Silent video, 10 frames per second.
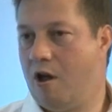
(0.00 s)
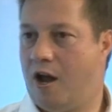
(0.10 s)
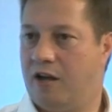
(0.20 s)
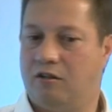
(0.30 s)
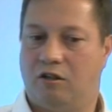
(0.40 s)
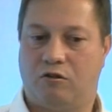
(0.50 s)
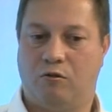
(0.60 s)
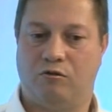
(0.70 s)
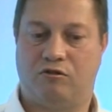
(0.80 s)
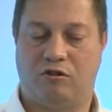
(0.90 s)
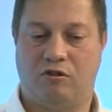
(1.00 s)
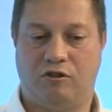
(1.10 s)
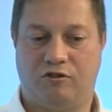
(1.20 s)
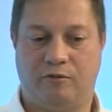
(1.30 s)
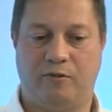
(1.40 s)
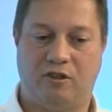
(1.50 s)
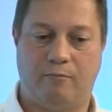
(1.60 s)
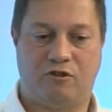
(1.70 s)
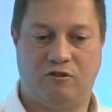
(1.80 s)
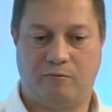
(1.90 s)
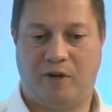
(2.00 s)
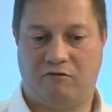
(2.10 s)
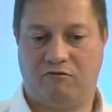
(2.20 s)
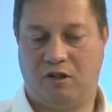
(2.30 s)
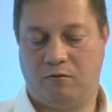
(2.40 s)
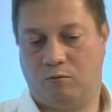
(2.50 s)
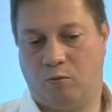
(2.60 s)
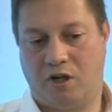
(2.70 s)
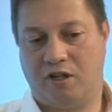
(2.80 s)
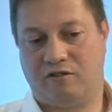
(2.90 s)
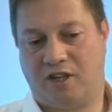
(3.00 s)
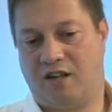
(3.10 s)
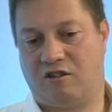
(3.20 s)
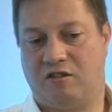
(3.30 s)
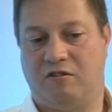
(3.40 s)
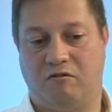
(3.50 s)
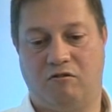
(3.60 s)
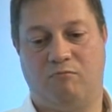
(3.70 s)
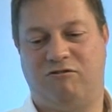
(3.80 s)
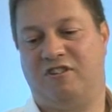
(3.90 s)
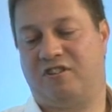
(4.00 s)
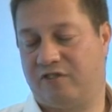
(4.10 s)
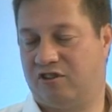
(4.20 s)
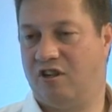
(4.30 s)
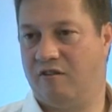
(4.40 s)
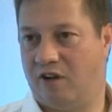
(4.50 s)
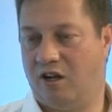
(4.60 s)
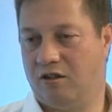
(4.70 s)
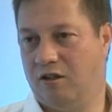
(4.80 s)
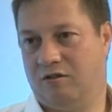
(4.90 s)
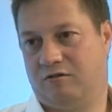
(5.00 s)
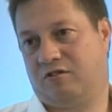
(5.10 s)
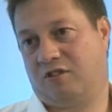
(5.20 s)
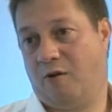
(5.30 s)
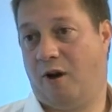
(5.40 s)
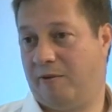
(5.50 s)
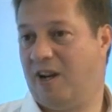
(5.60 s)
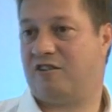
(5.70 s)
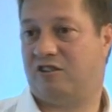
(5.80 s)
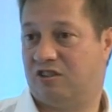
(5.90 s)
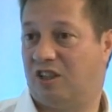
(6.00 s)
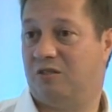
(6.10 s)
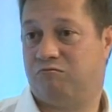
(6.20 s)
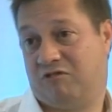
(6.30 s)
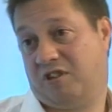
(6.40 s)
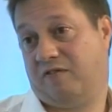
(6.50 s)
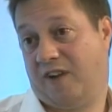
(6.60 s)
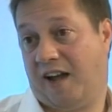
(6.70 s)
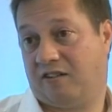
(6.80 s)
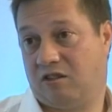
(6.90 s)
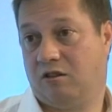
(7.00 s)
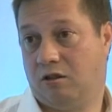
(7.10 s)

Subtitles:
And of course, there's some assumptions made, right? One is actually the price of a server doesn't go up. It actually stays pretty flat.